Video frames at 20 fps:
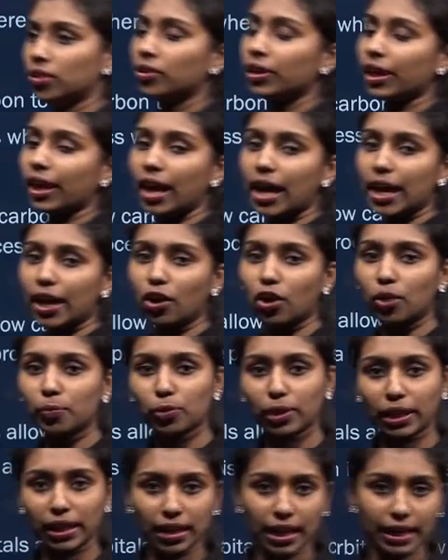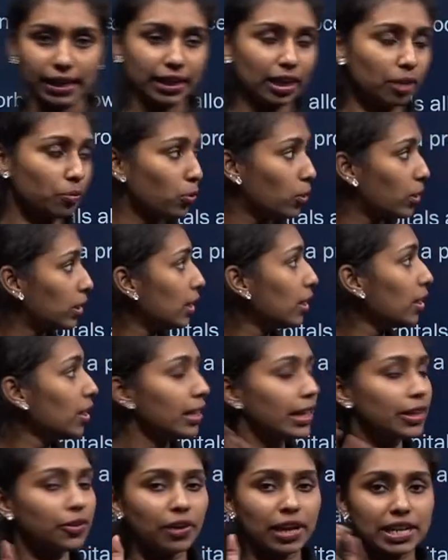Okay, I hope you can idea about the
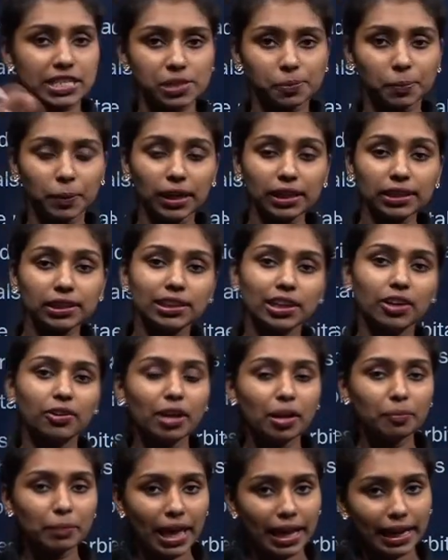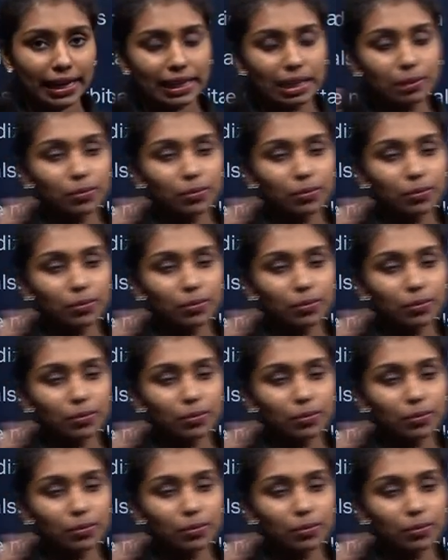introduction part. Now I am directly